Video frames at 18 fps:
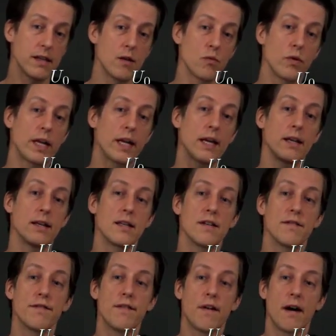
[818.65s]
then we can
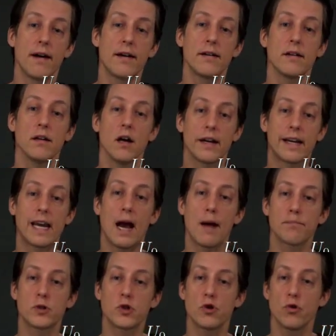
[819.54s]
define a
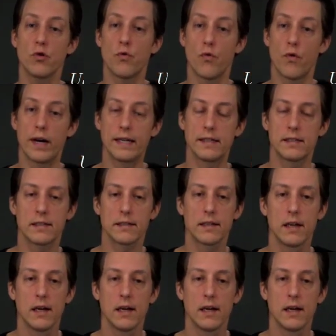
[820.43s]
capture rate.